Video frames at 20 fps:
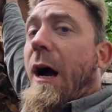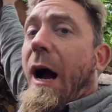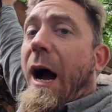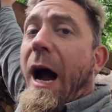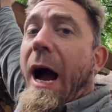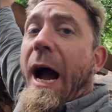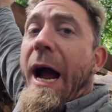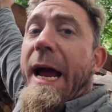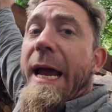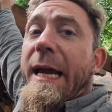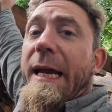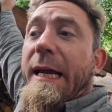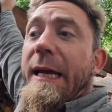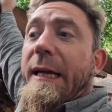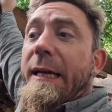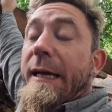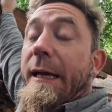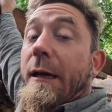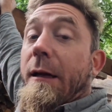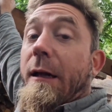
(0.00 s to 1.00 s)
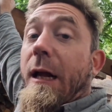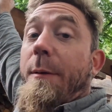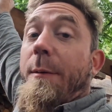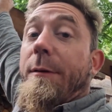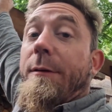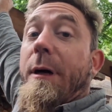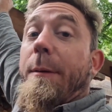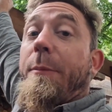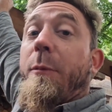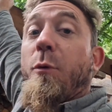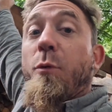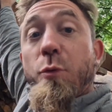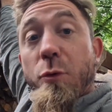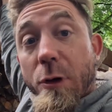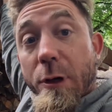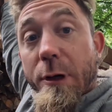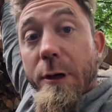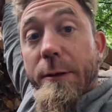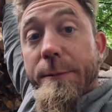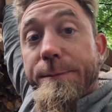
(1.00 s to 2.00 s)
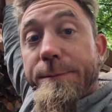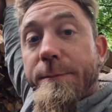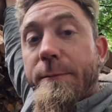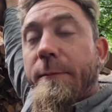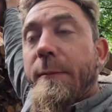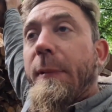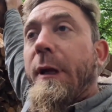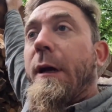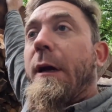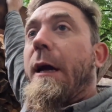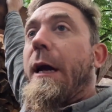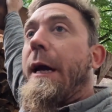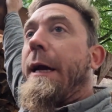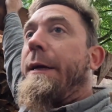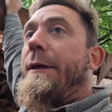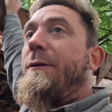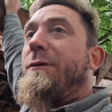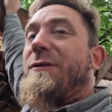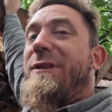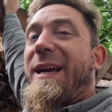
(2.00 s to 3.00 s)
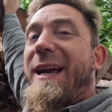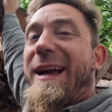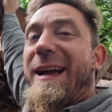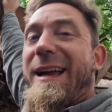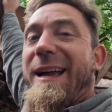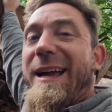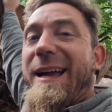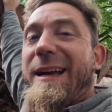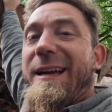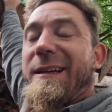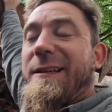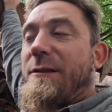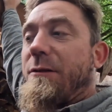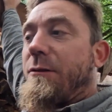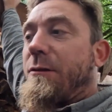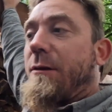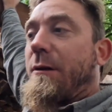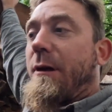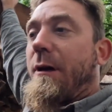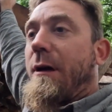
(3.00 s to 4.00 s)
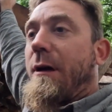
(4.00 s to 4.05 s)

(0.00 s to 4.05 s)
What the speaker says: I can climb on top of the wood and use that as